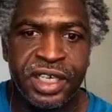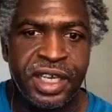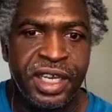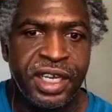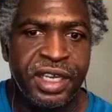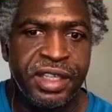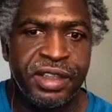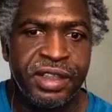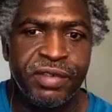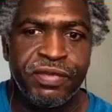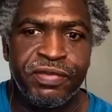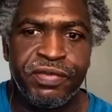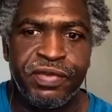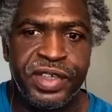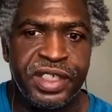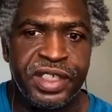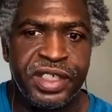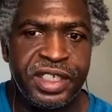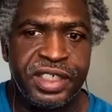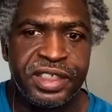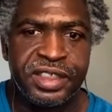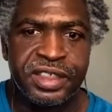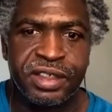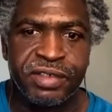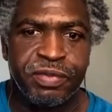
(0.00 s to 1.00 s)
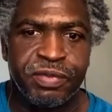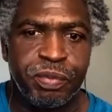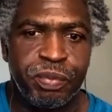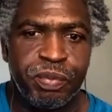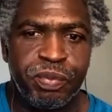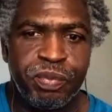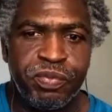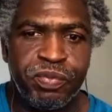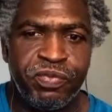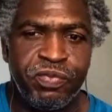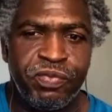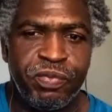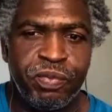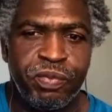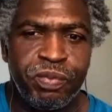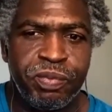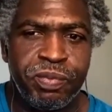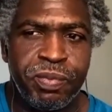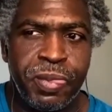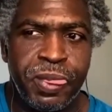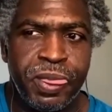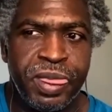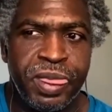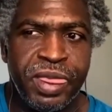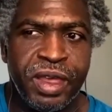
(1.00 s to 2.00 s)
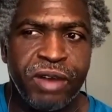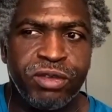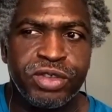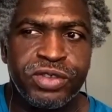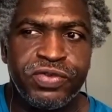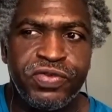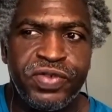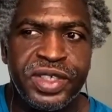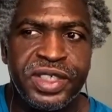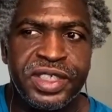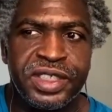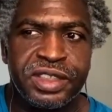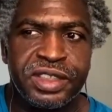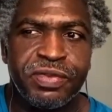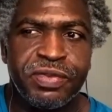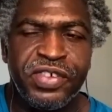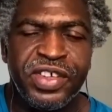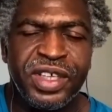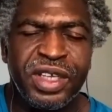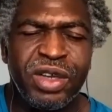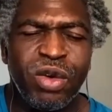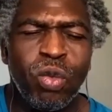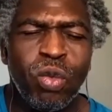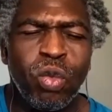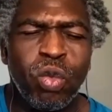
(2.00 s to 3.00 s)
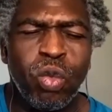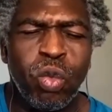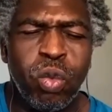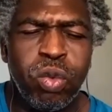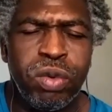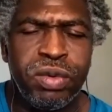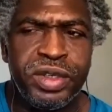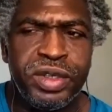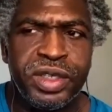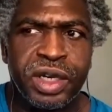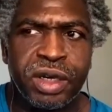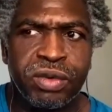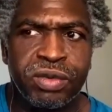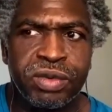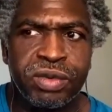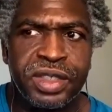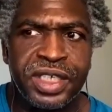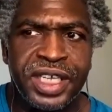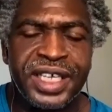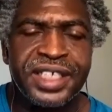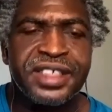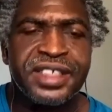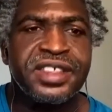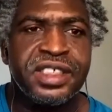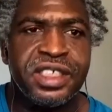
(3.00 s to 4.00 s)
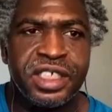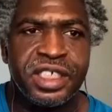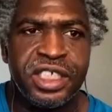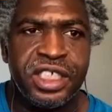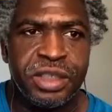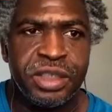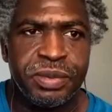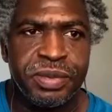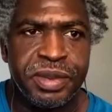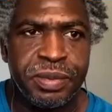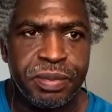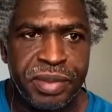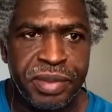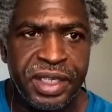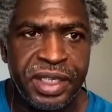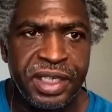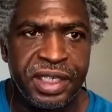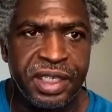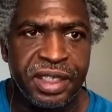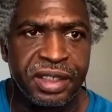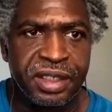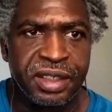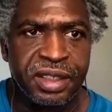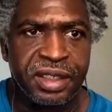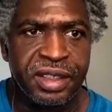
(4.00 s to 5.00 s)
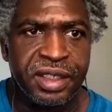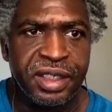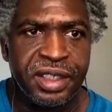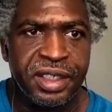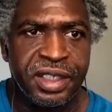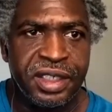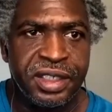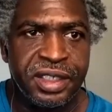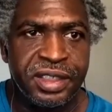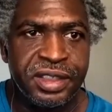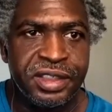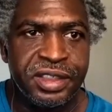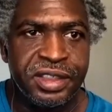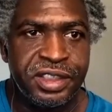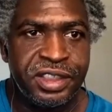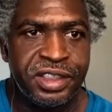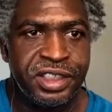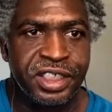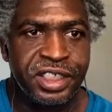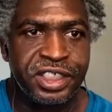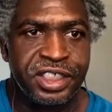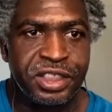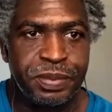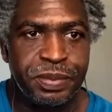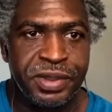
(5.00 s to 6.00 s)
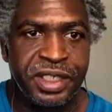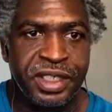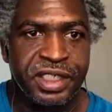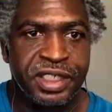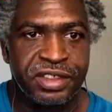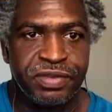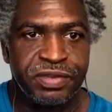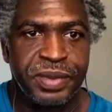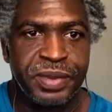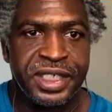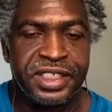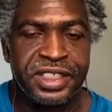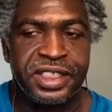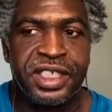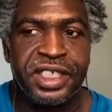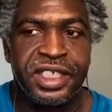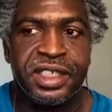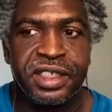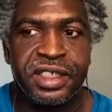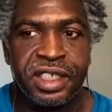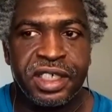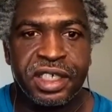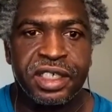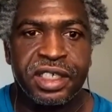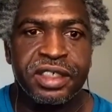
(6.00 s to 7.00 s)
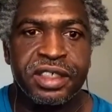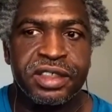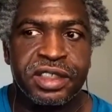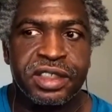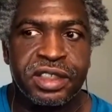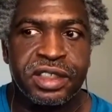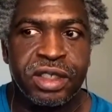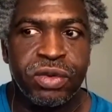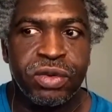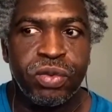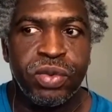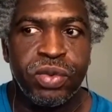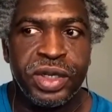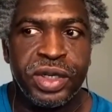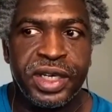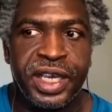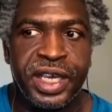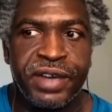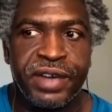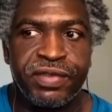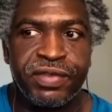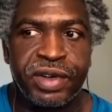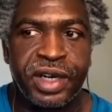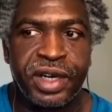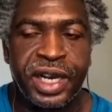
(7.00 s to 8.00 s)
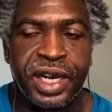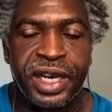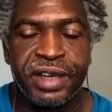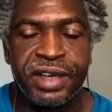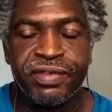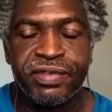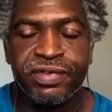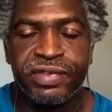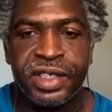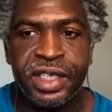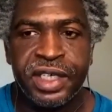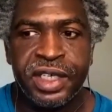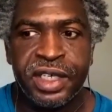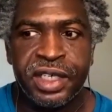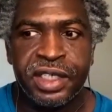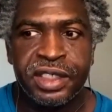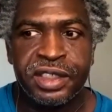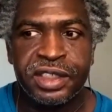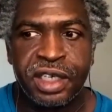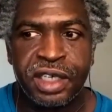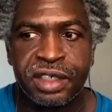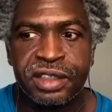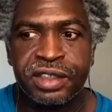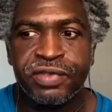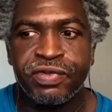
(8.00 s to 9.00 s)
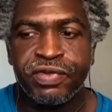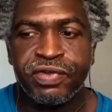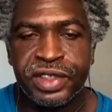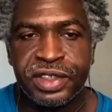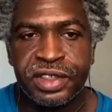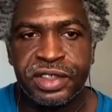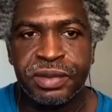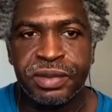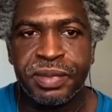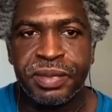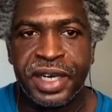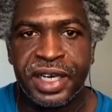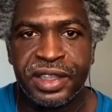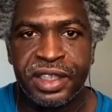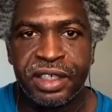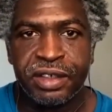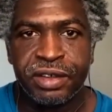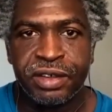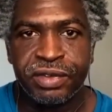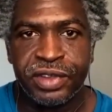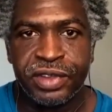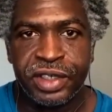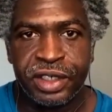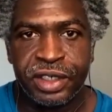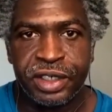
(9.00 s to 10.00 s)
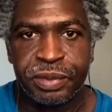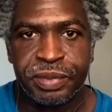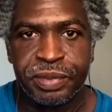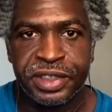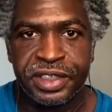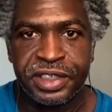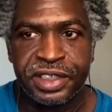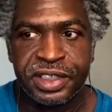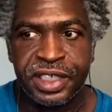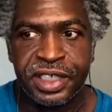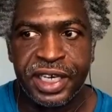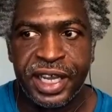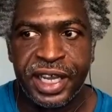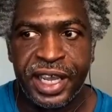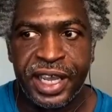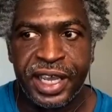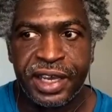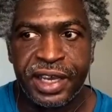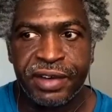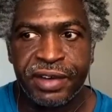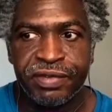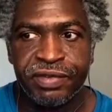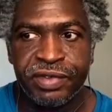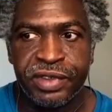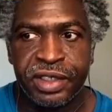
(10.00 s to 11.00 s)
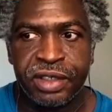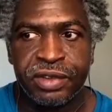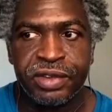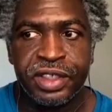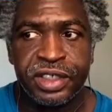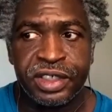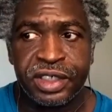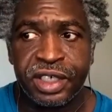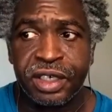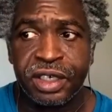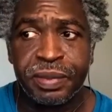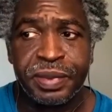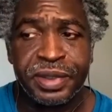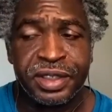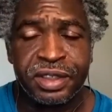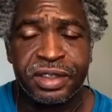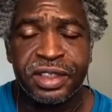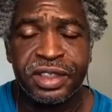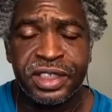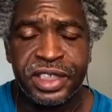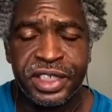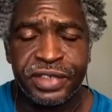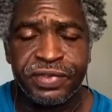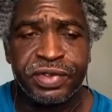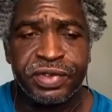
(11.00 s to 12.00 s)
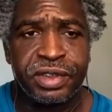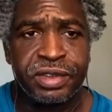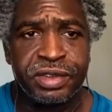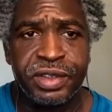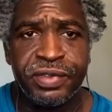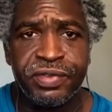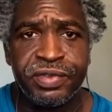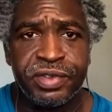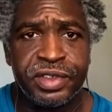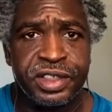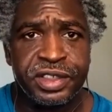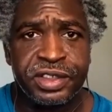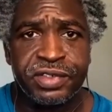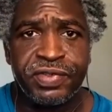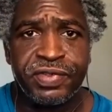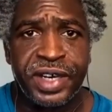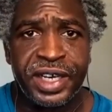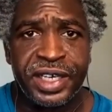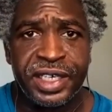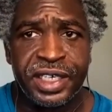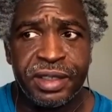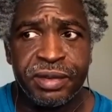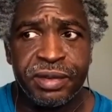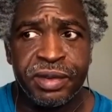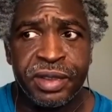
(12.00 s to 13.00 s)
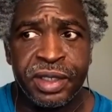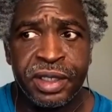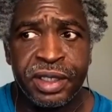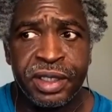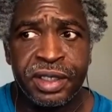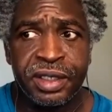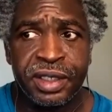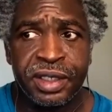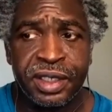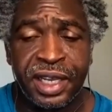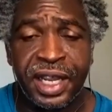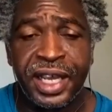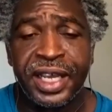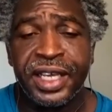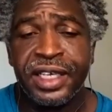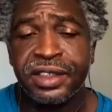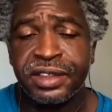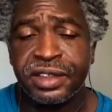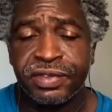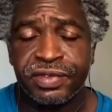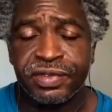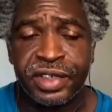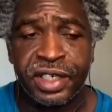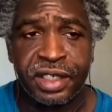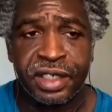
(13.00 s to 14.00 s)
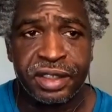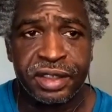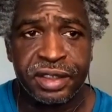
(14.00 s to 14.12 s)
the feelings of those feelings of feeling, you know, less than a human being, just because of my skin color. So whenever I've talked to friends of mine that are therapists that have, you know, they talk about the difficulty of just finding clients of color